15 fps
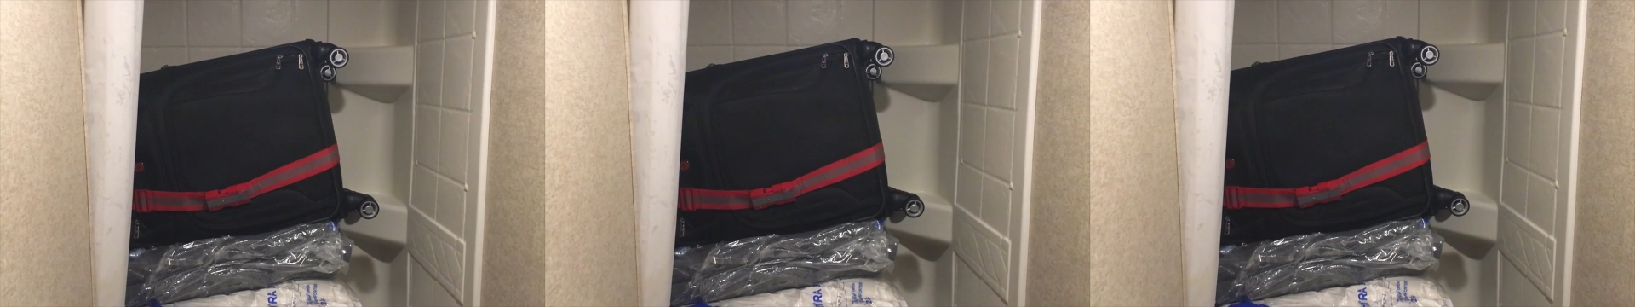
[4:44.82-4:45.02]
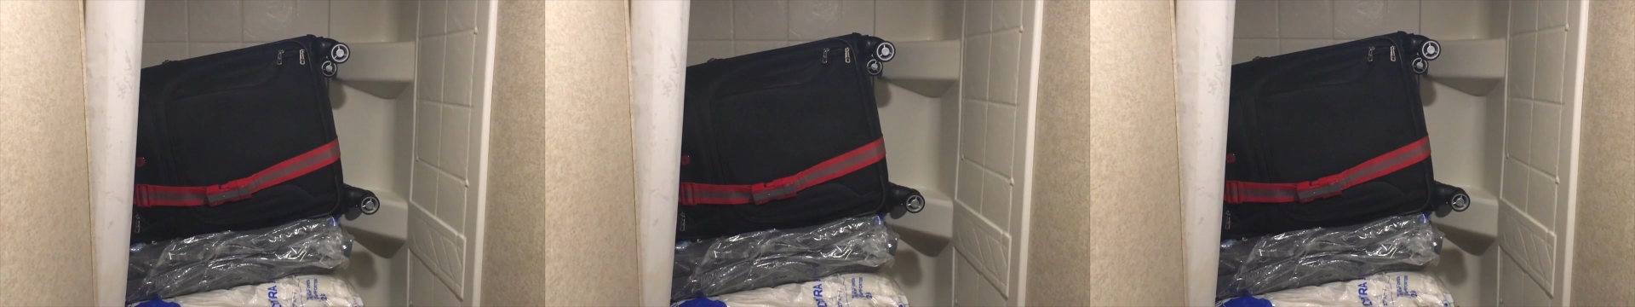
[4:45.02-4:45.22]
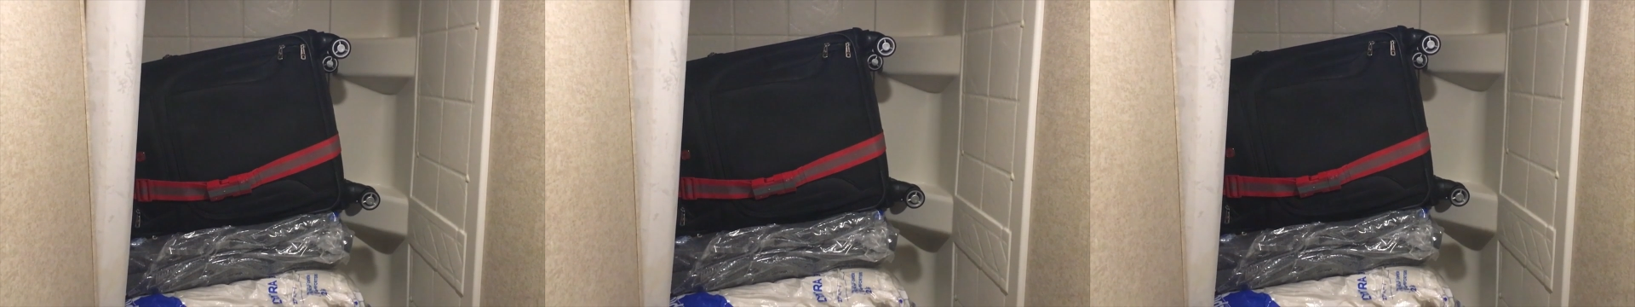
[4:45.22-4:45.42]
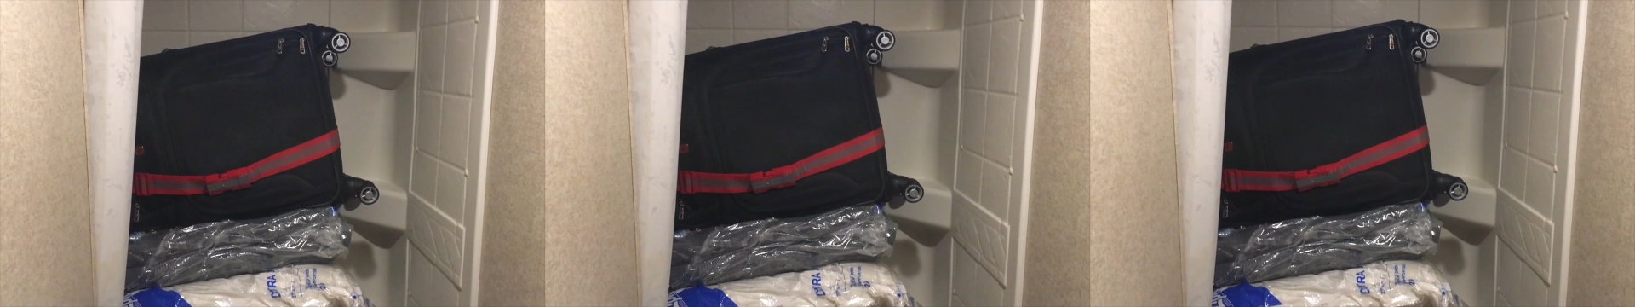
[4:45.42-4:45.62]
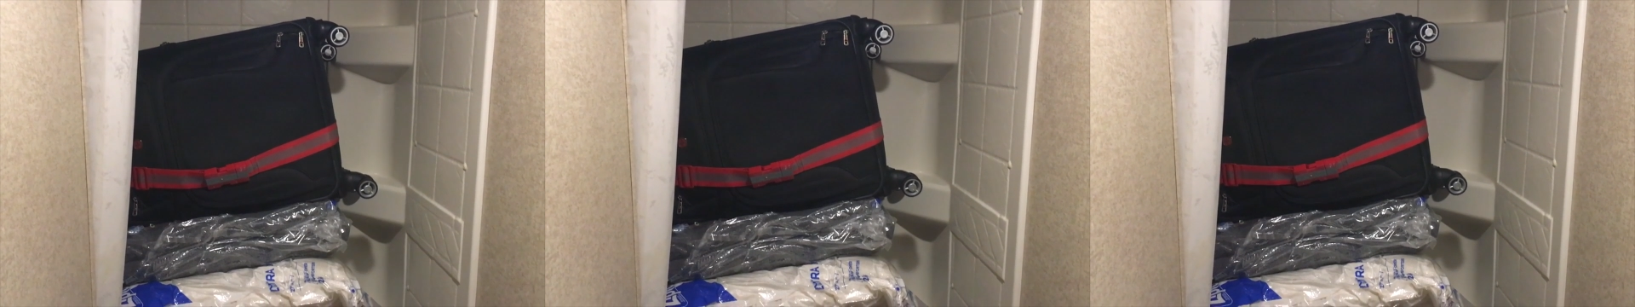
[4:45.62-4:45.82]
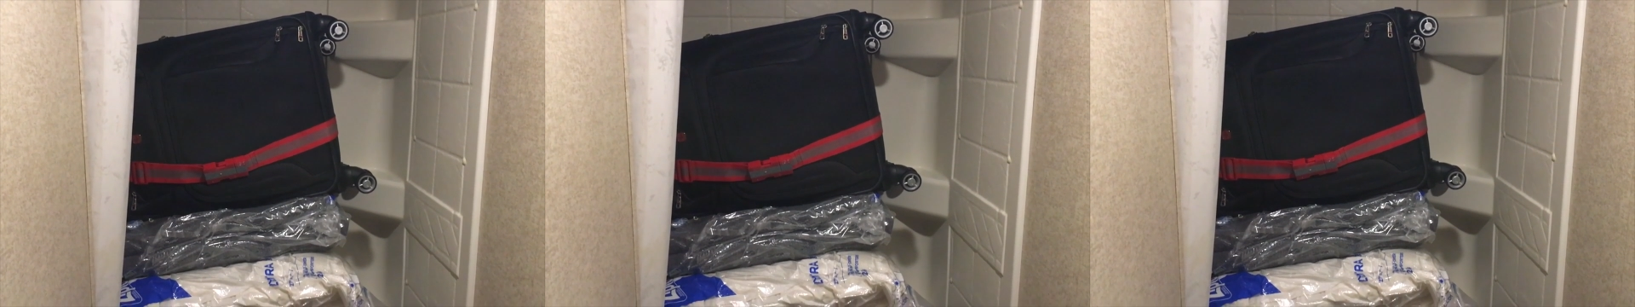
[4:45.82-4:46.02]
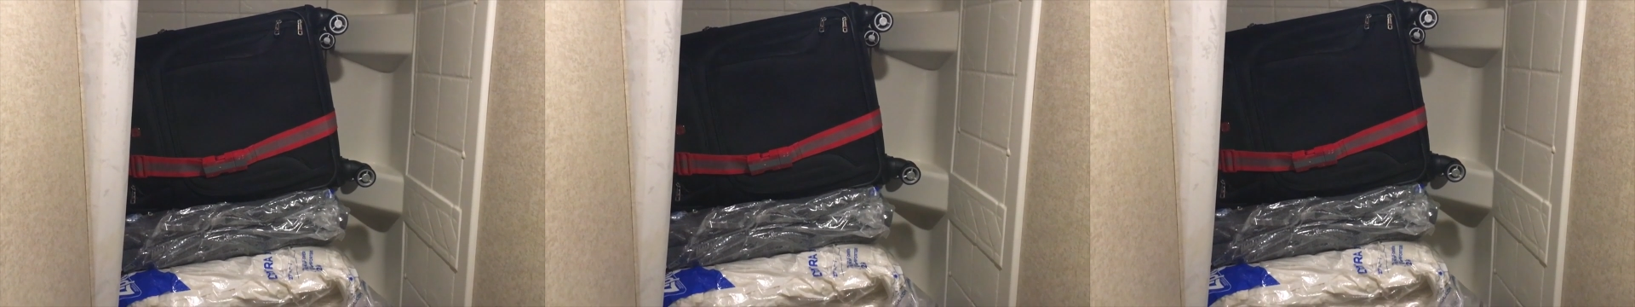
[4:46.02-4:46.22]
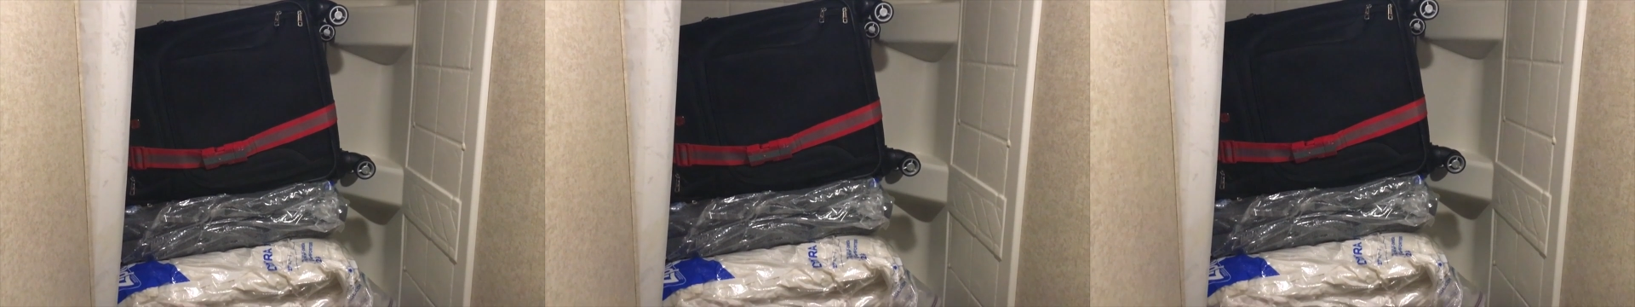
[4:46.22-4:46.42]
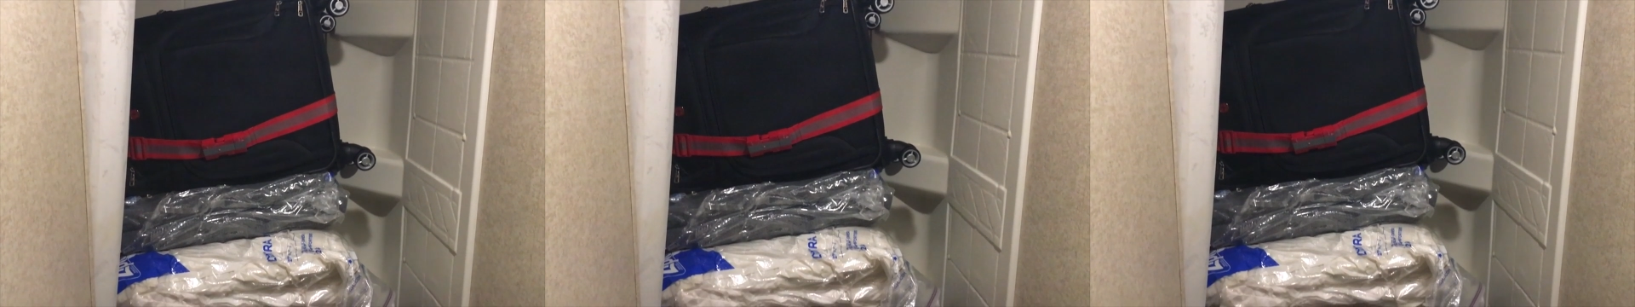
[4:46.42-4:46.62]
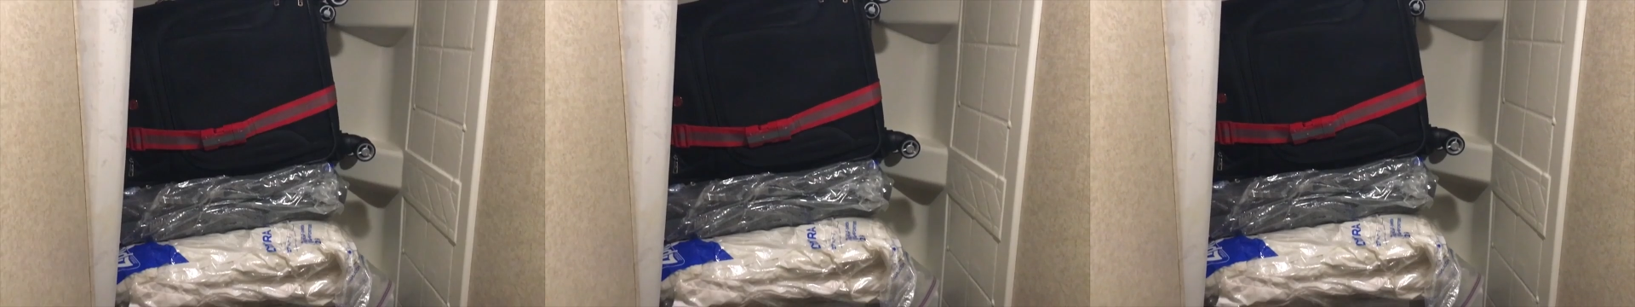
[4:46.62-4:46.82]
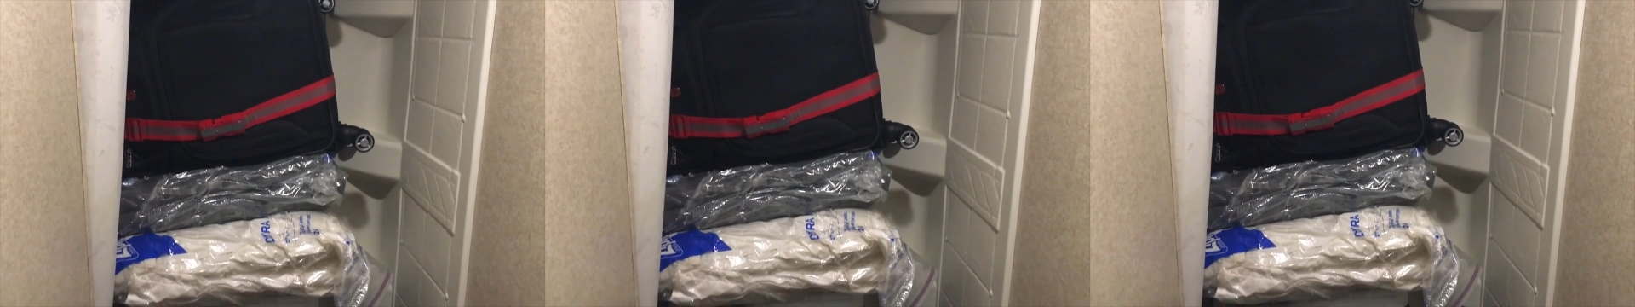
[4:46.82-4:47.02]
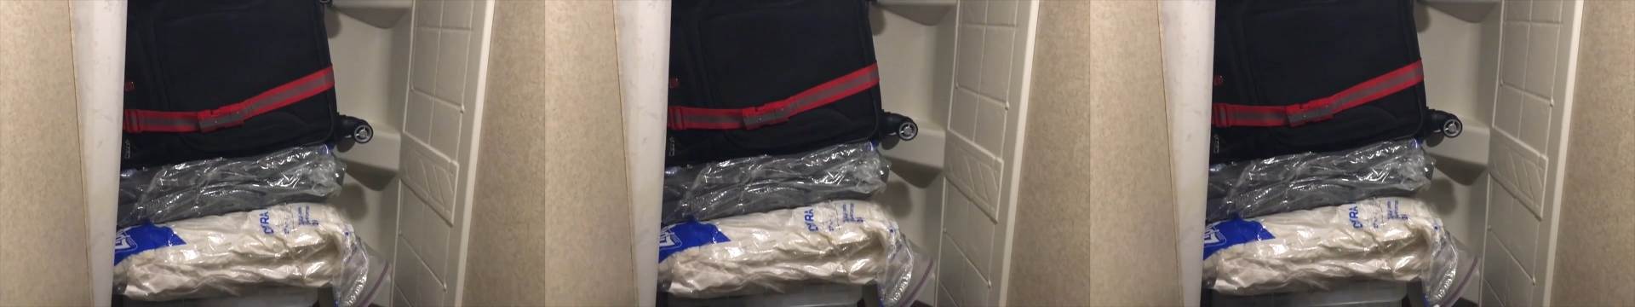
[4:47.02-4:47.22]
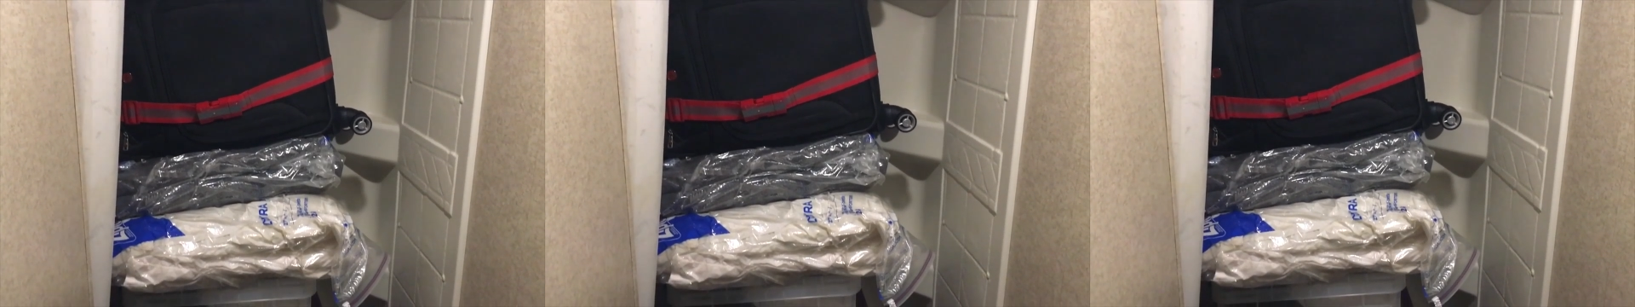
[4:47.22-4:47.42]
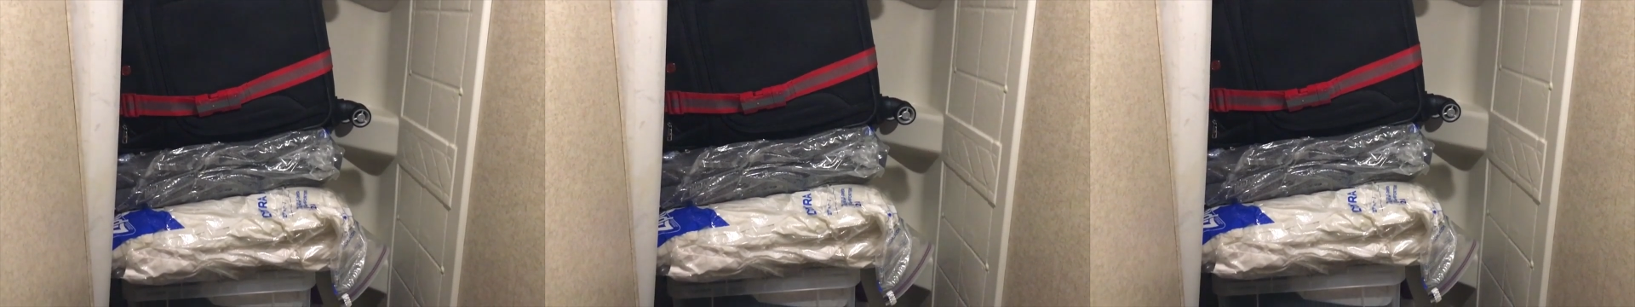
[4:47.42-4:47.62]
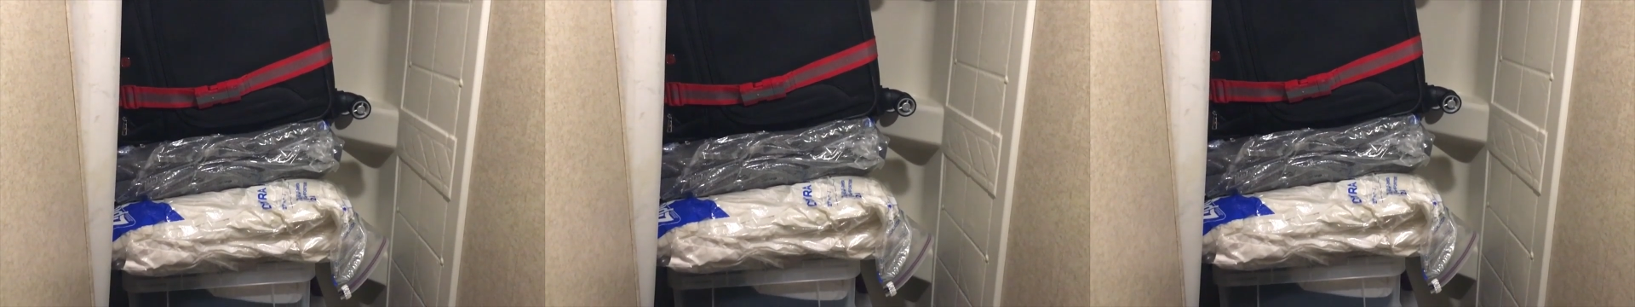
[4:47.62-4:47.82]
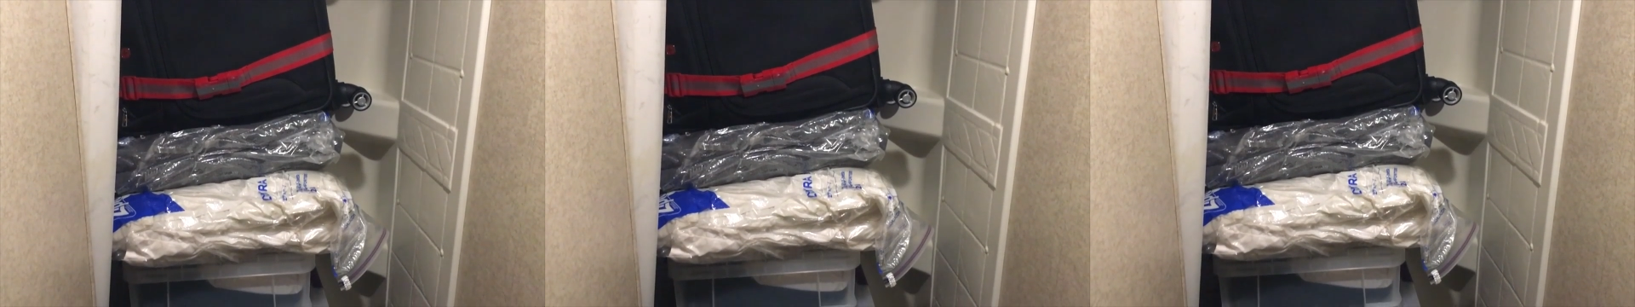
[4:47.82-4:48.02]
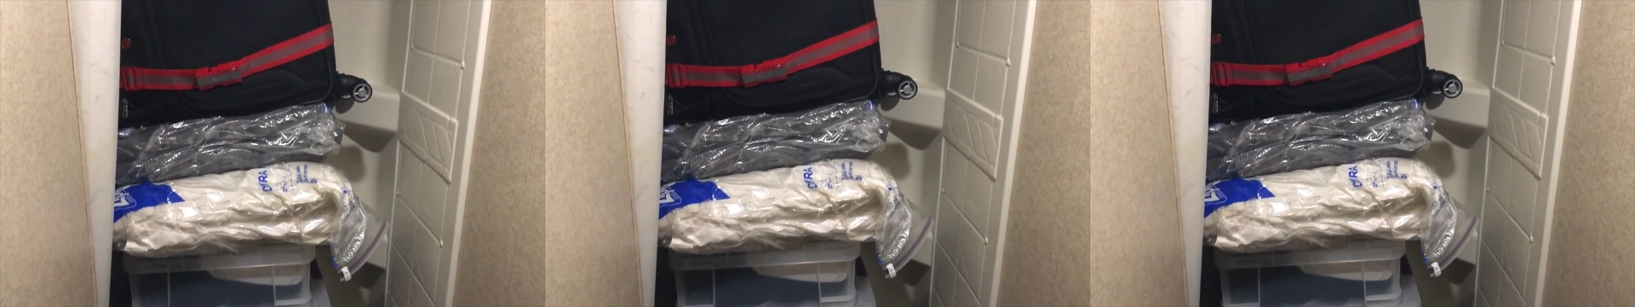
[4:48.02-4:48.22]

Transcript: No face is visible, so there are no lips to read.